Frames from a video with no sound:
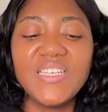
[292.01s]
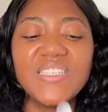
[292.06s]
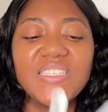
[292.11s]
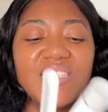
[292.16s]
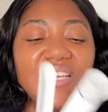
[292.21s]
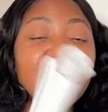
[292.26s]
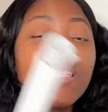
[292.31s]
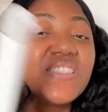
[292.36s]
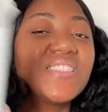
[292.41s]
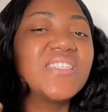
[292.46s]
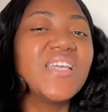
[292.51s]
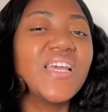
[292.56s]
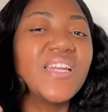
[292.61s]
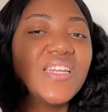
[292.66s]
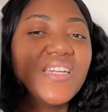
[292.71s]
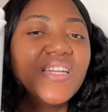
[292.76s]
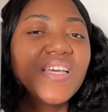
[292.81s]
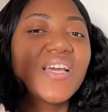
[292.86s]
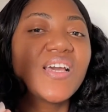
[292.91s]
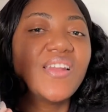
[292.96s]
it starts
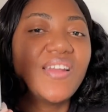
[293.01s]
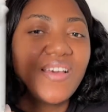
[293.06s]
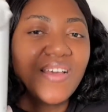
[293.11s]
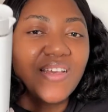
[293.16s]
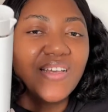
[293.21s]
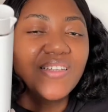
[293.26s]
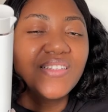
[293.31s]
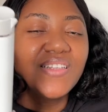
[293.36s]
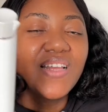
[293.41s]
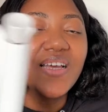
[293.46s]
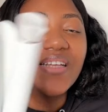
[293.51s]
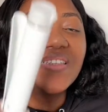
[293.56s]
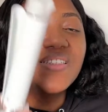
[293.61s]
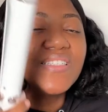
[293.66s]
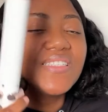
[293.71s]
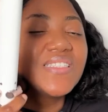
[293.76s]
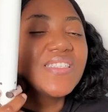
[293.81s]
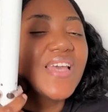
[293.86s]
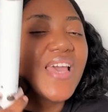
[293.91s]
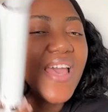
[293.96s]
telling the client that
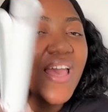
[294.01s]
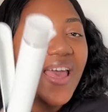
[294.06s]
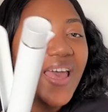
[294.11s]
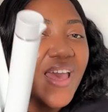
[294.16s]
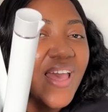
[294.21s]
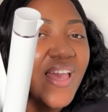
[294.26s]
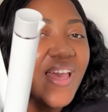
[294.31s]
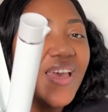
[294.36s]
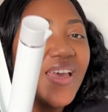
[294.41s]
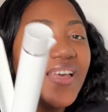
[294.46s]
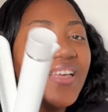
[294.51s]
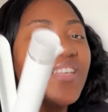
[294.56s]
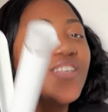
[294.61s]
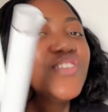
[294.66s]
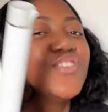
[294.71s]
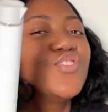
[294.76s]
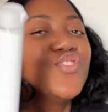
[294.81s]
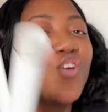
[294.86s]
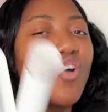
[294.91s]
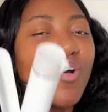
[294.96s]
this hair
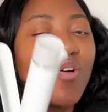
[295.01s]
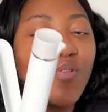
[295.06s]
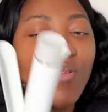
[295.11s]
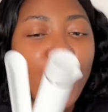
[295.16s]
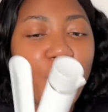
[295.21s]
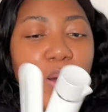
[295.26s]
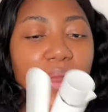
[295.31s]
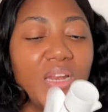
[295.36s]
is not raw.